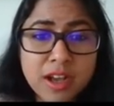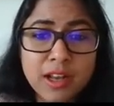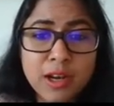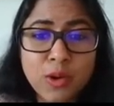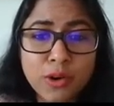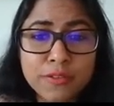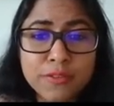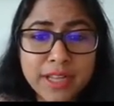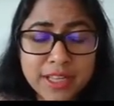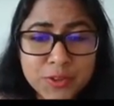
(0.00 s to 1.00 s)
a lot
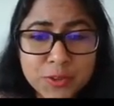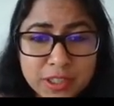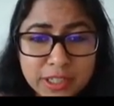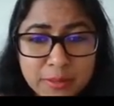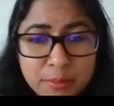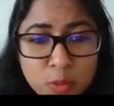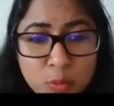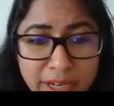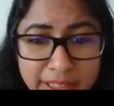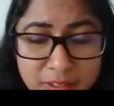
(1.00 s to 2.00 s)
of tension in
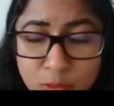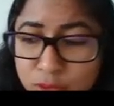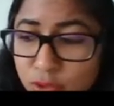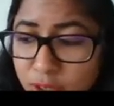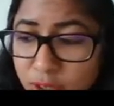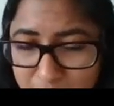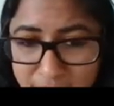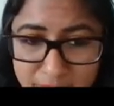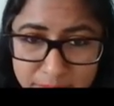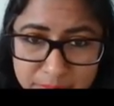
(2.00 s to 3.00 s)
providing those
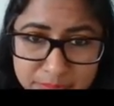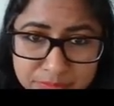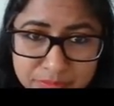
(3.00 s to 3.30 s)
documents.